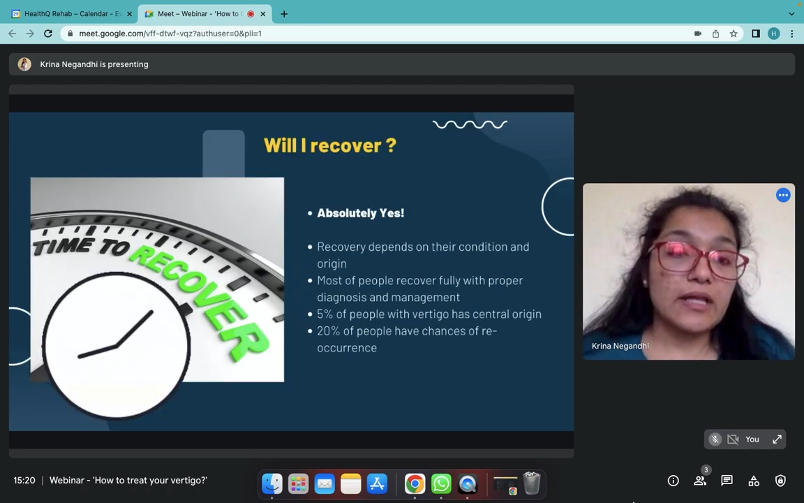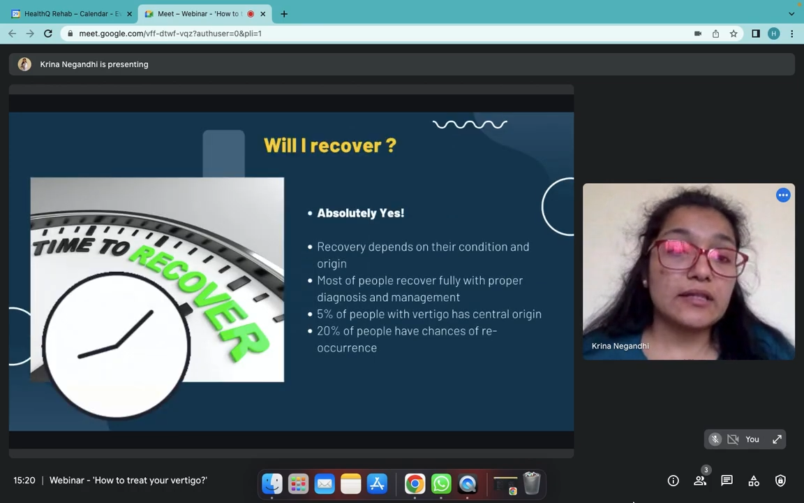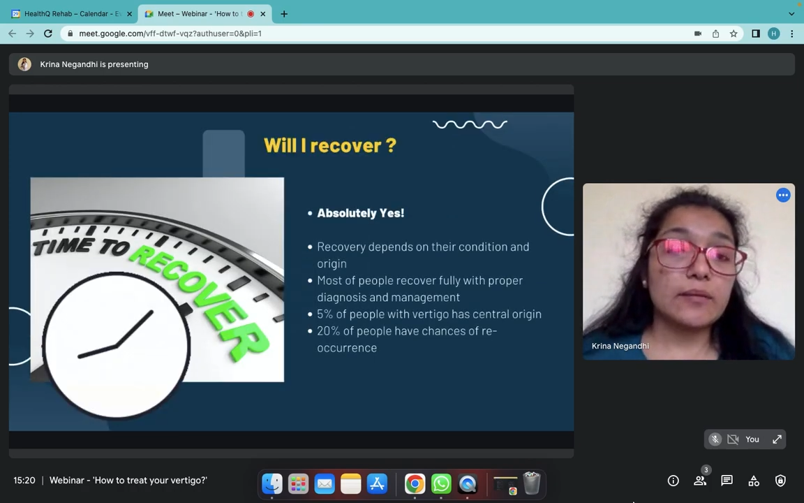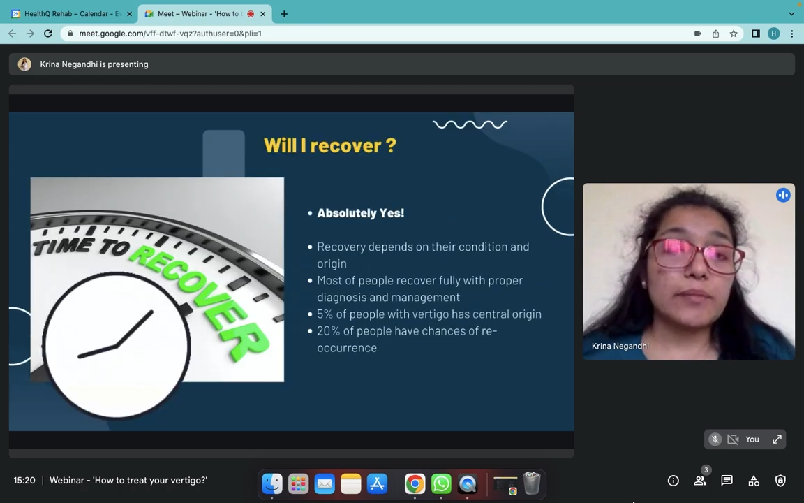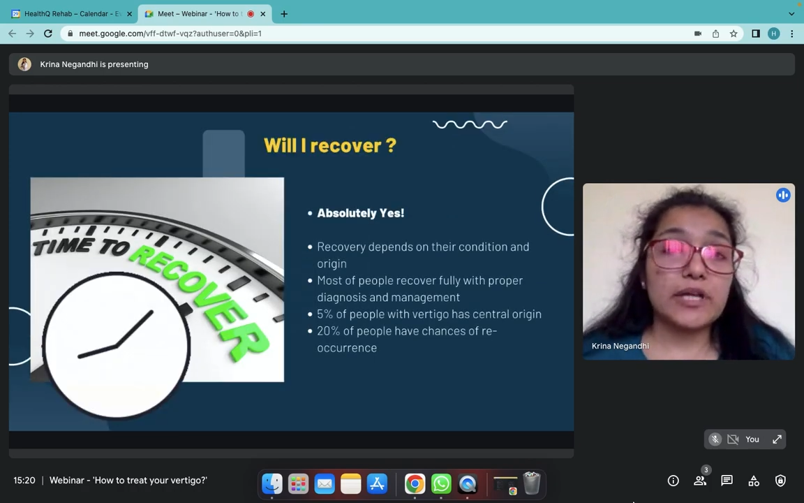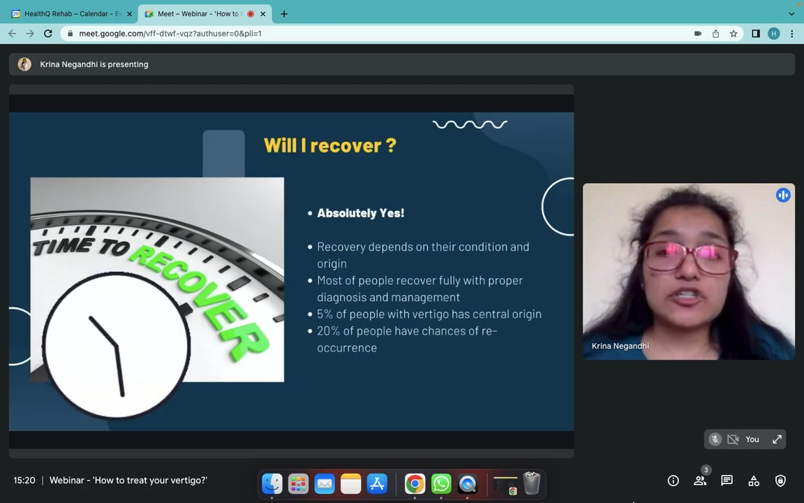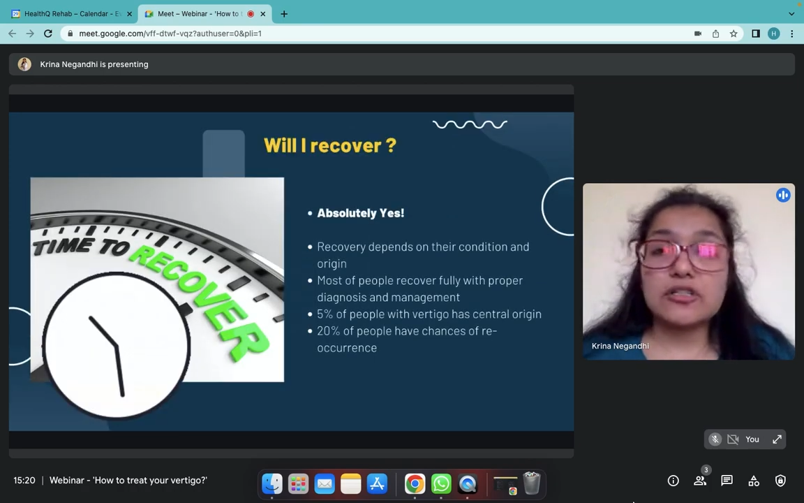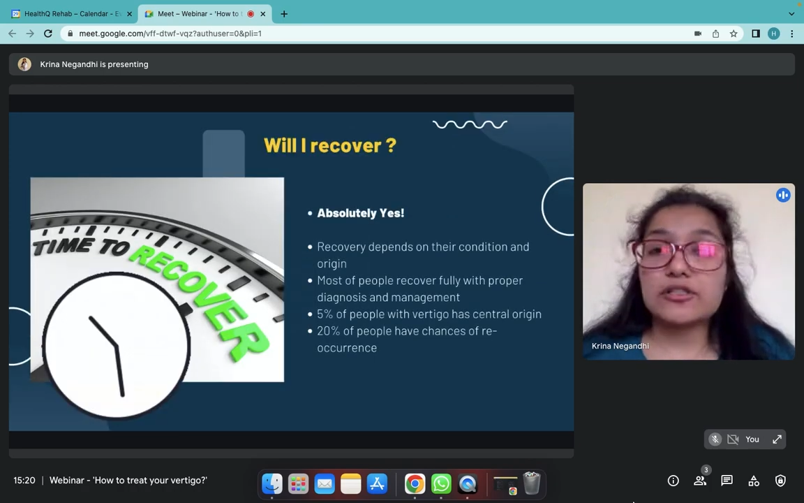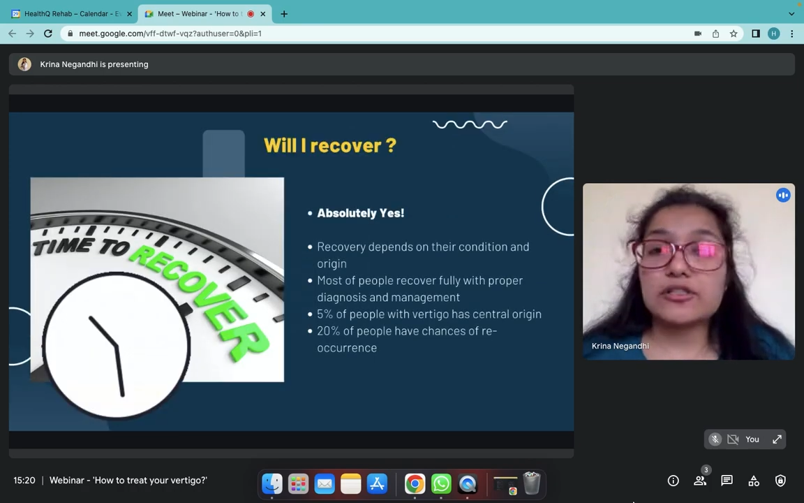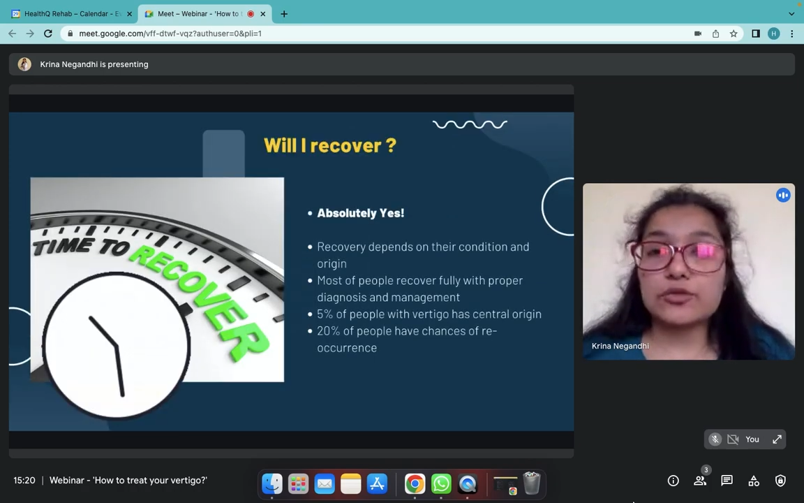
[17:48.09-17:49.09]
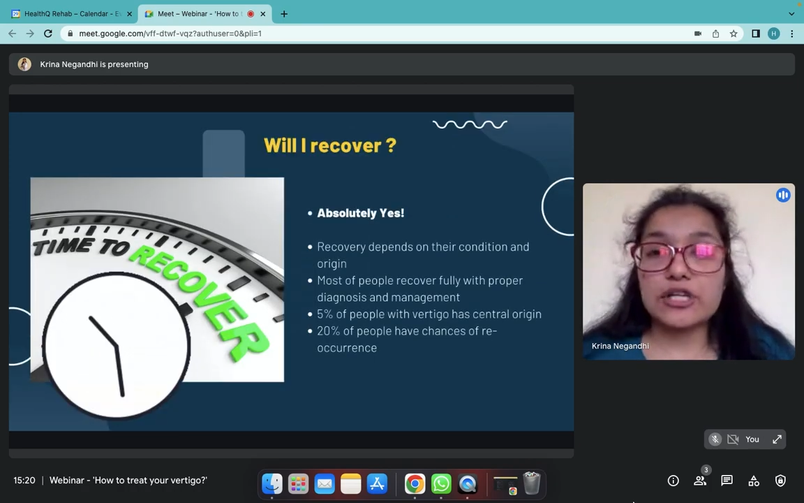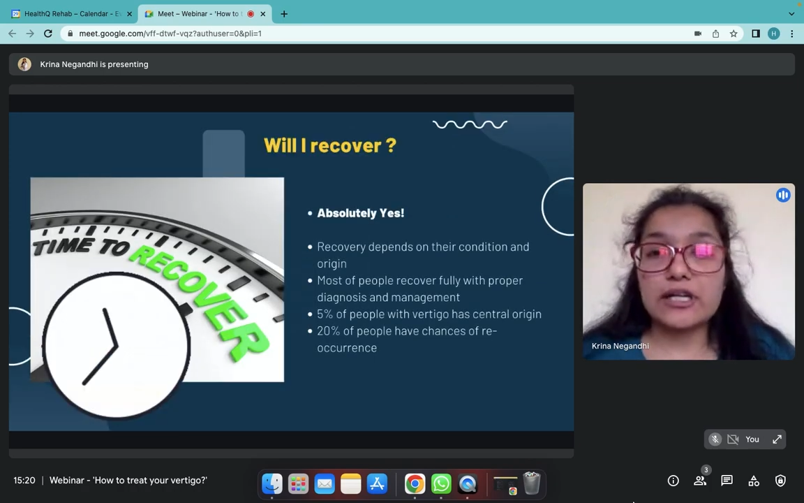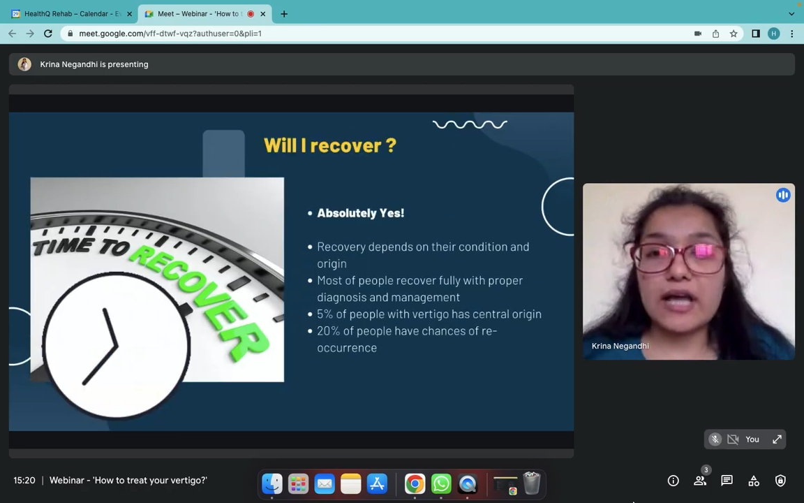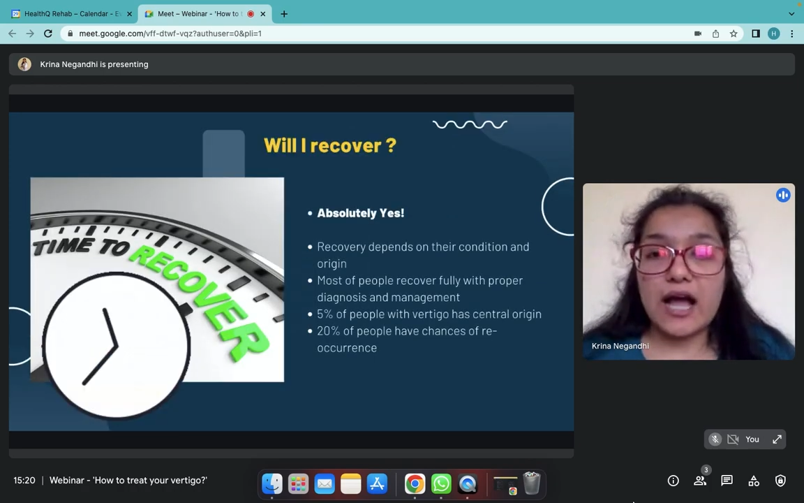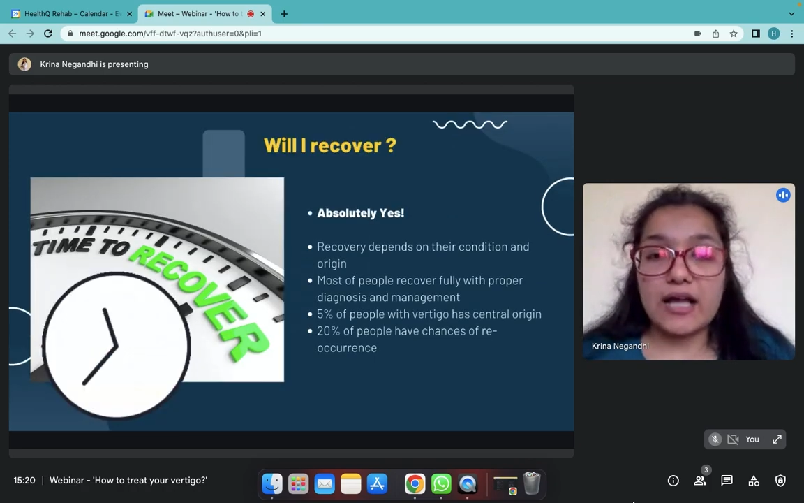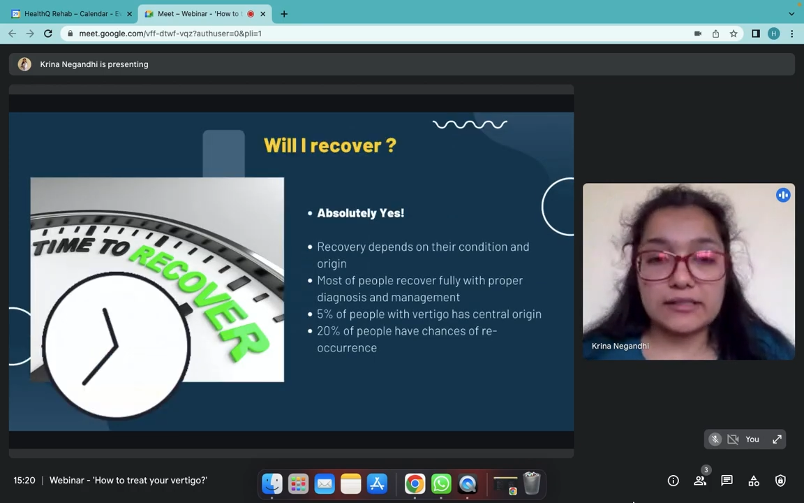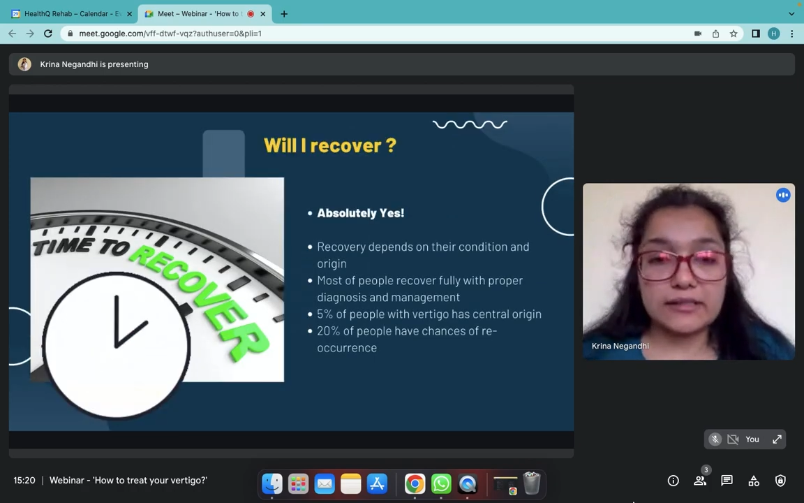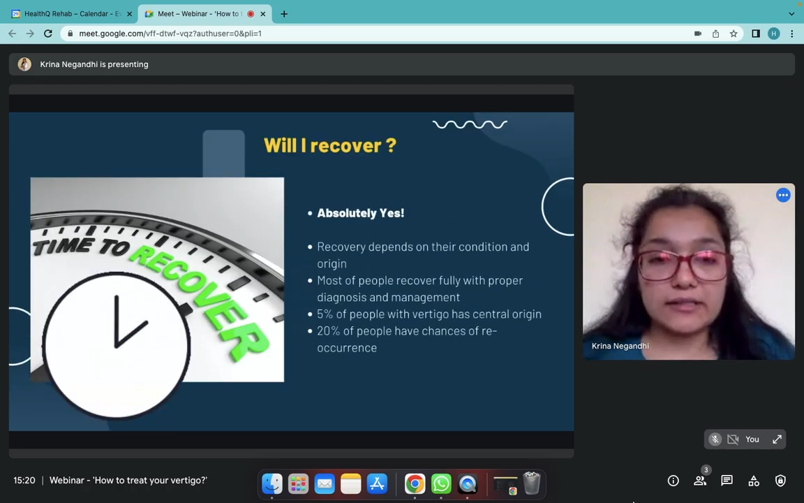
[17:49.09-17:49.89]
The patients usually ask,